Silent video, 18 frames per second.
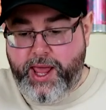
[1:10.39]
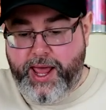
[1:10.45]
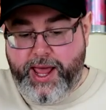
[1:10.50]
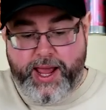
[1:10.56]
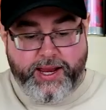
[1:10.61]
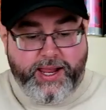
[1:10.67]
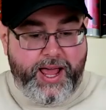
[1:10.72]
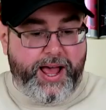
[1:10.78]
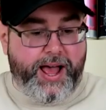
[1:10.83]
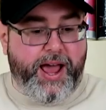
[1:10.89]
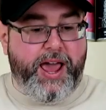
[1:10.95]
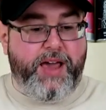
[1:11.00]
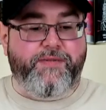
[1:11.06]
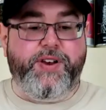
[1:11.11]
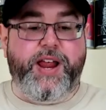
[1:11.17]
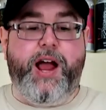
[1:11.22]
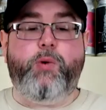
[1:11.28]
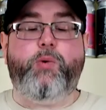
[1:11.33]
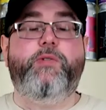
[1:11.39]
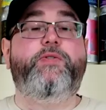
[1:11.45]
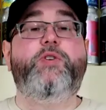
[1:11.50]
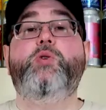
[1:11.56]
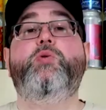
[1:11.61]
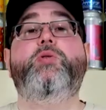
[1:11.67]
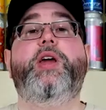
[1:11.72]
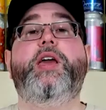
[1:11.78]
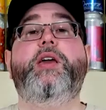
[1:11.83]
and yeah i have not
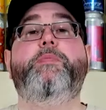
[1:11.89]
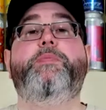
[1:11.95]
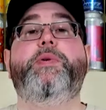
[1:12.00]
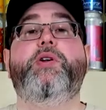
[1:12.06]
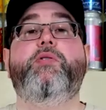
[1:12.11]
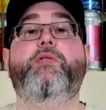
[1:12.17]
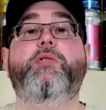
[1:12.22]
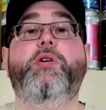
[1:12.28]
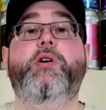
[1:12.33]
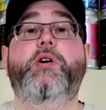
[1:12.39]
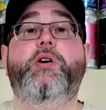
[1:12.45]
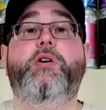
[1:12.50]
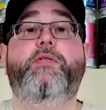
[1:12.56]
reviewed a beer